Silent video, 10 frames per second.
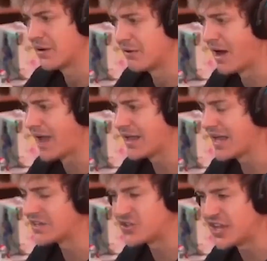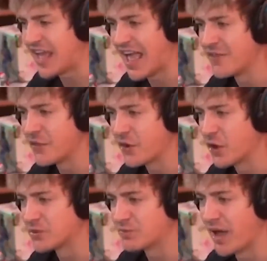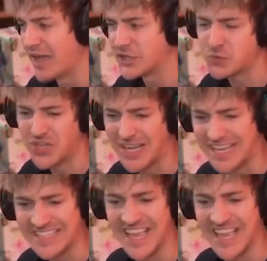right? And CDN the third was playing it. This wasn't a kid's